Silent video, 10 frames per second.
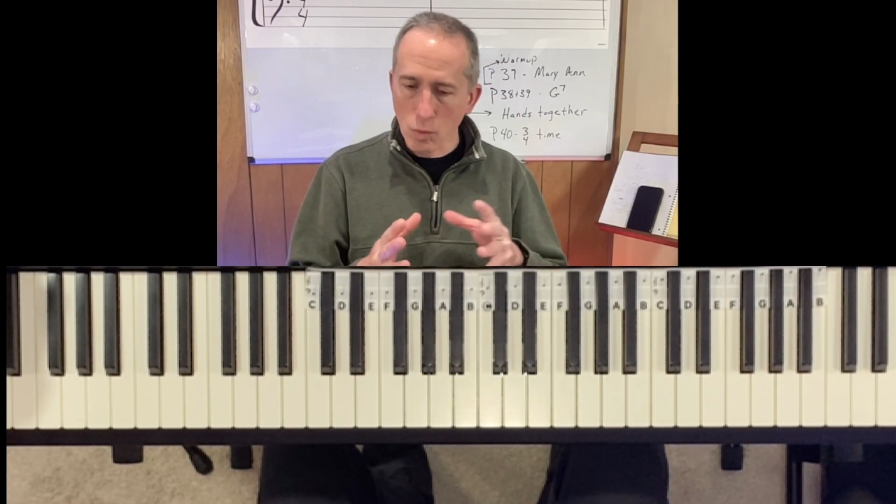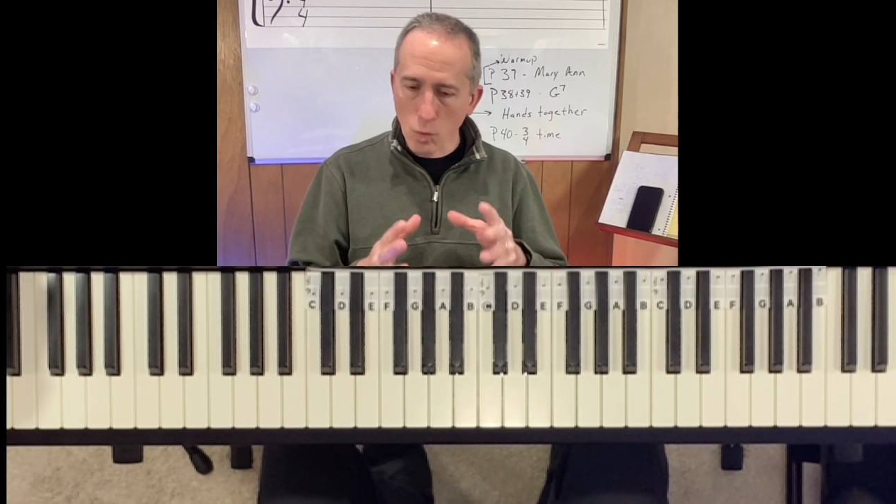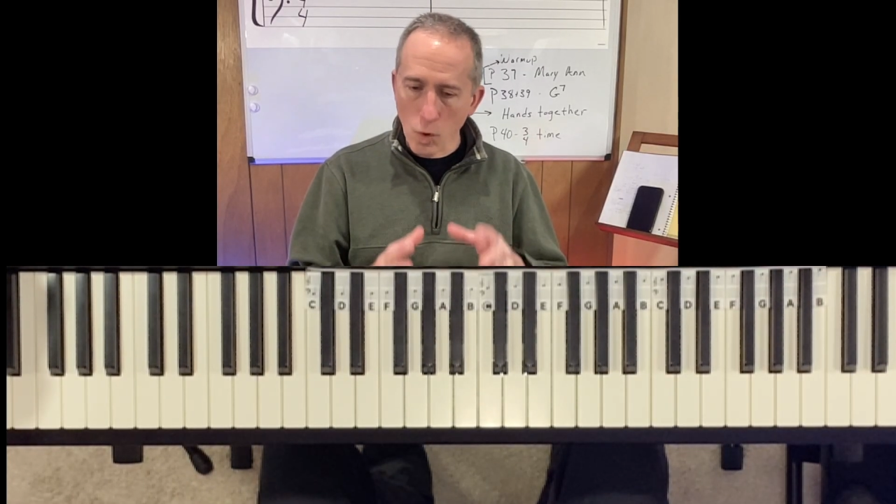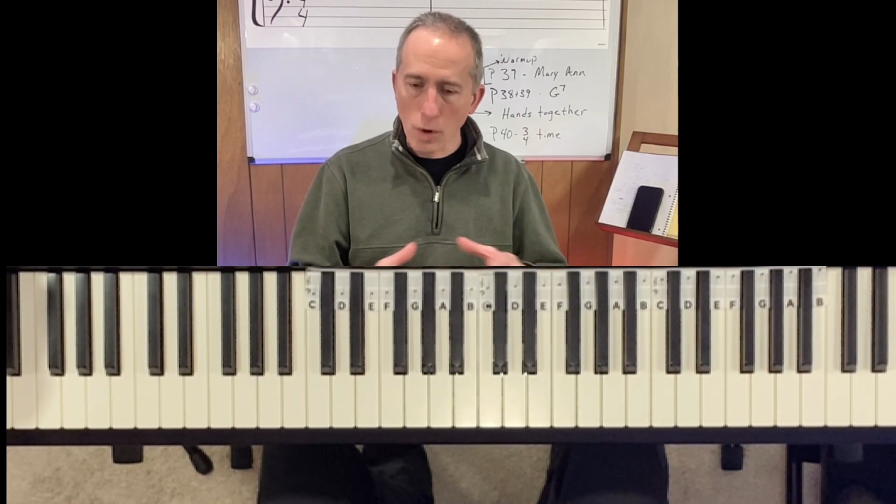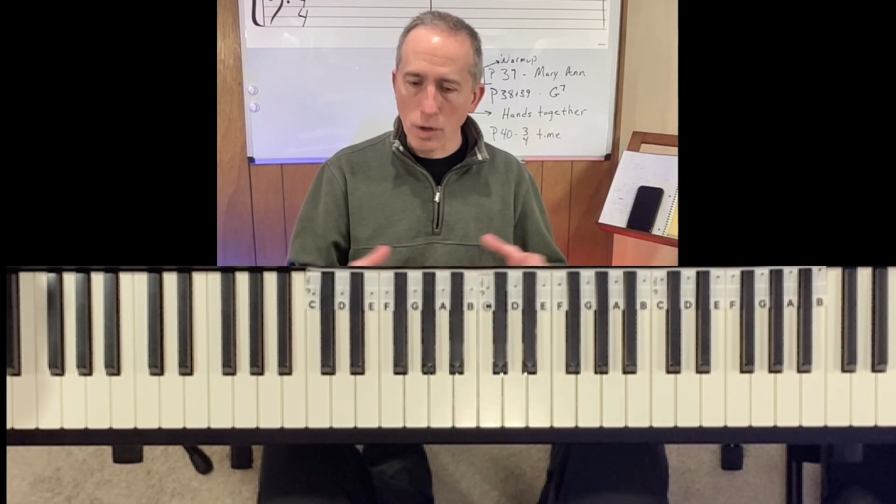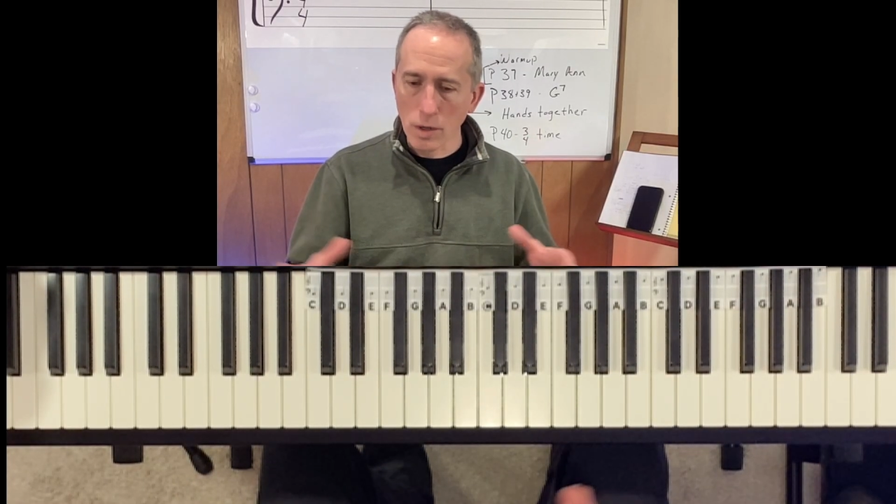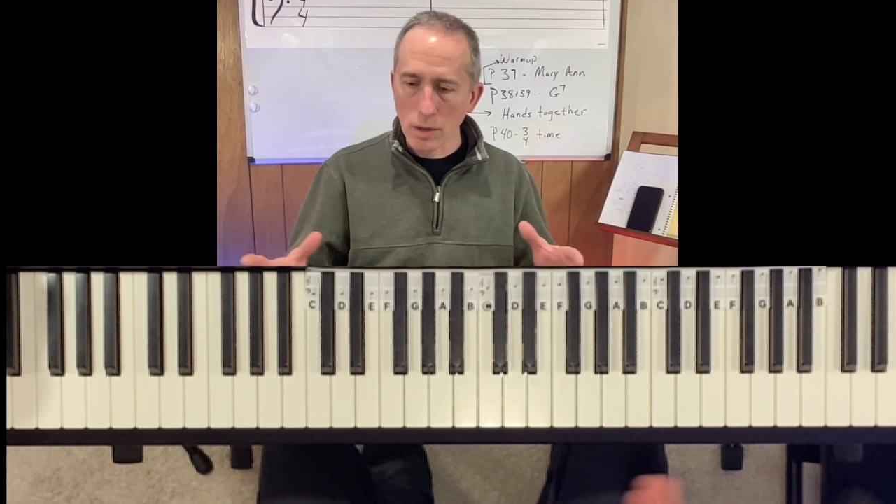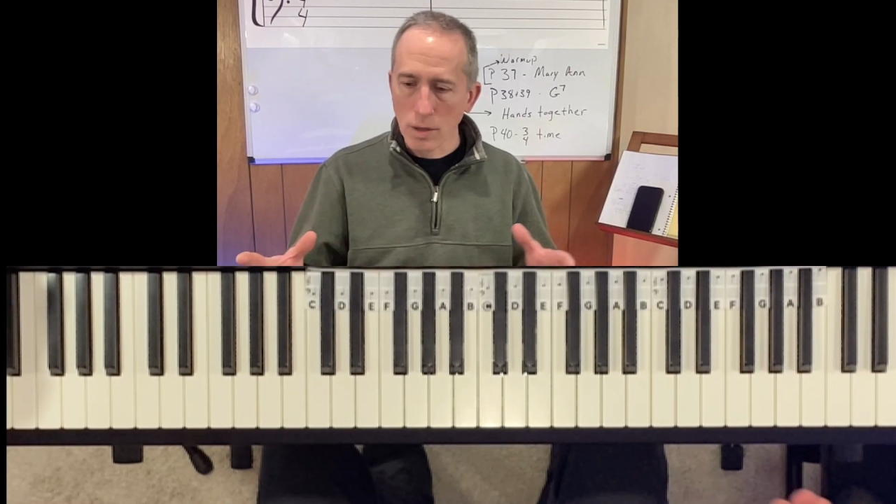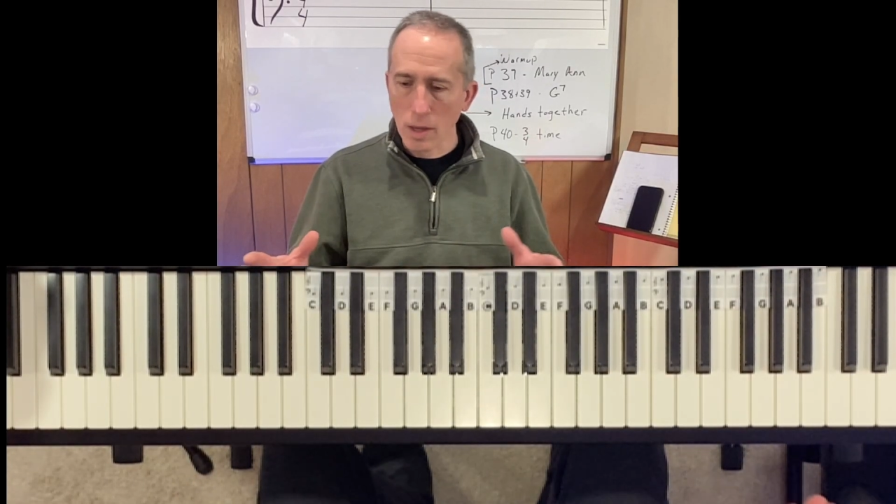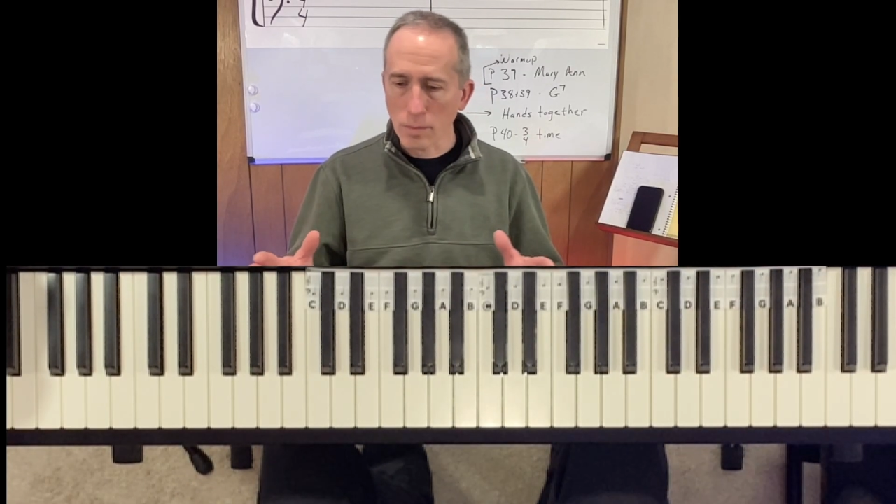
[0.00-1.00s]
work
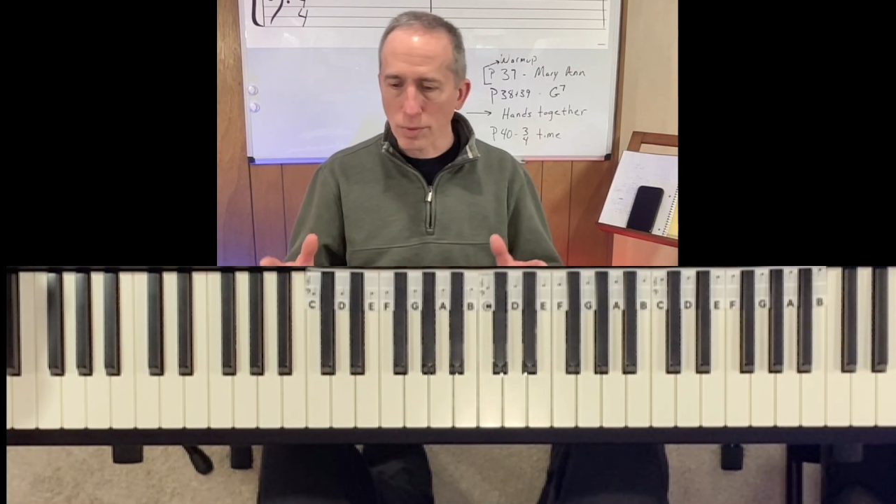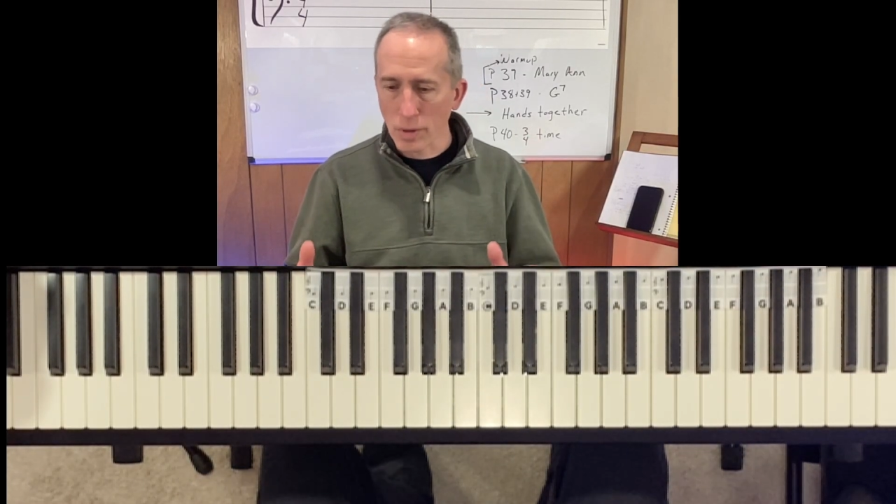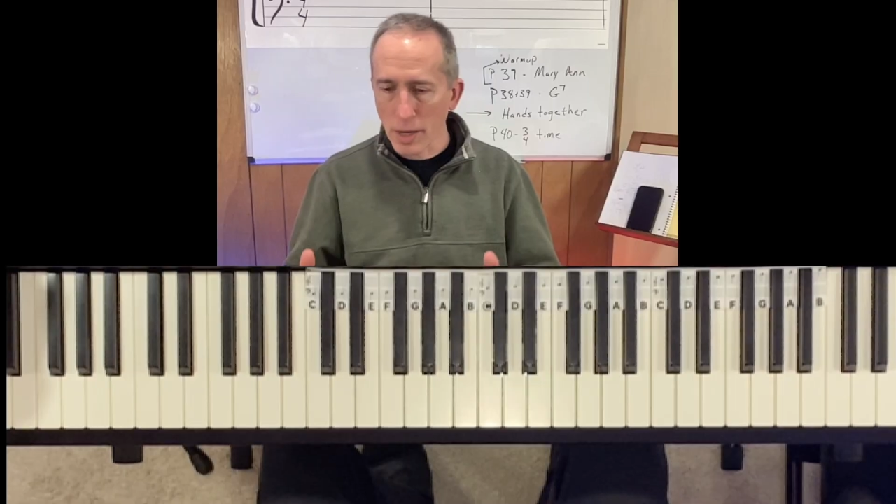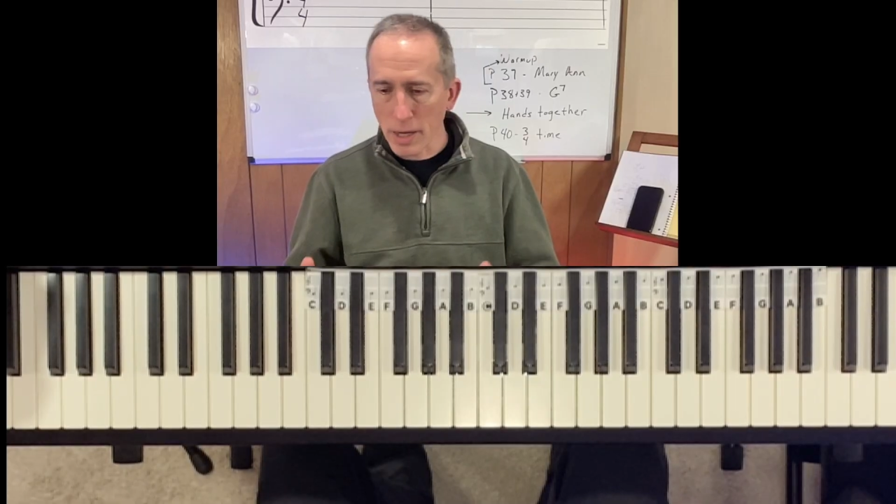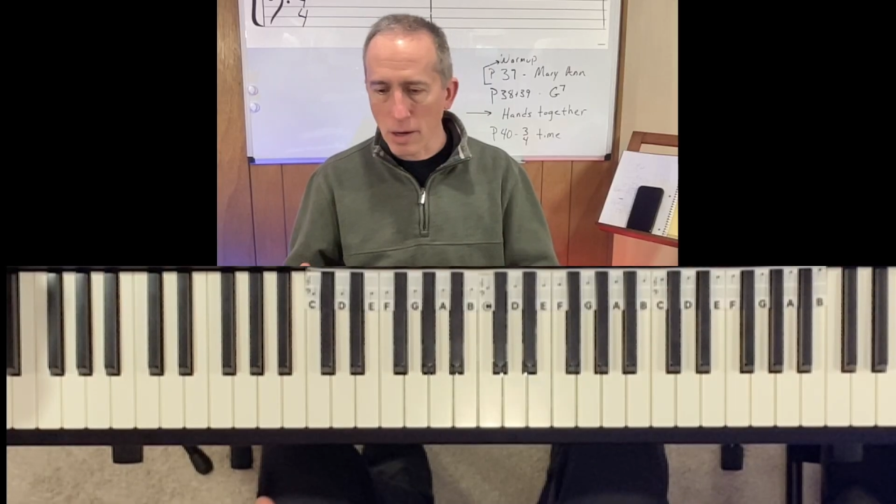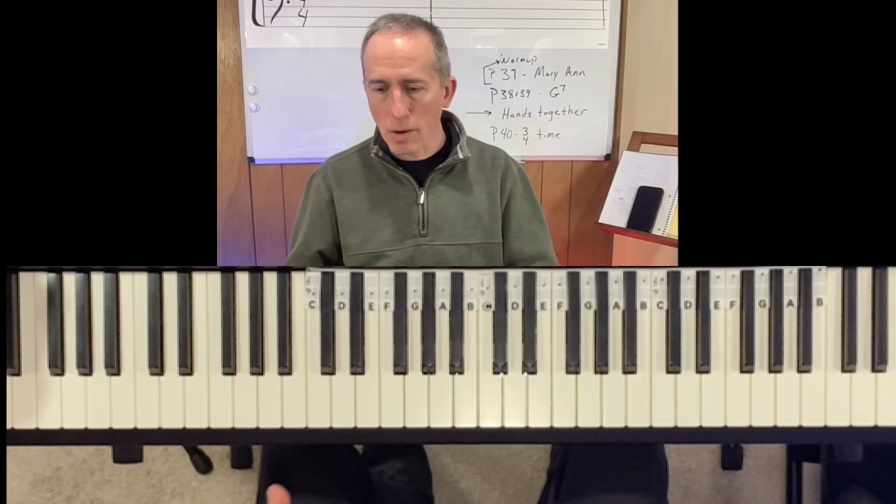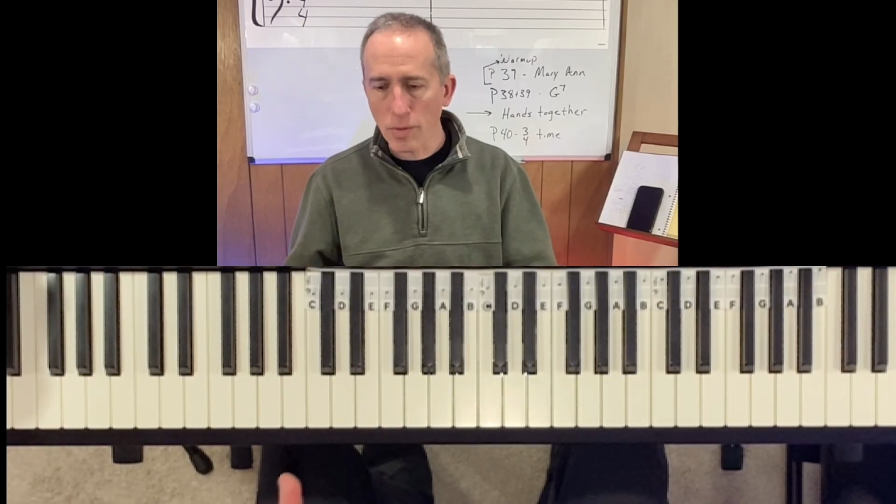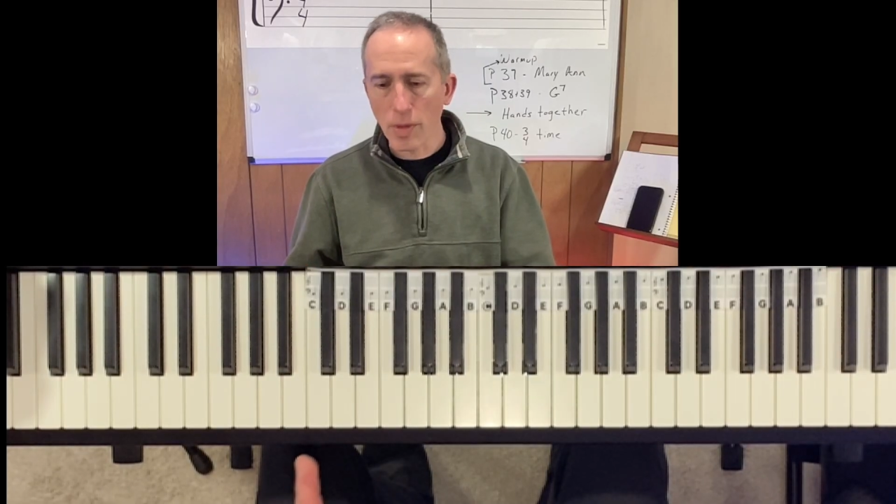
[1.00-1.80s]
and play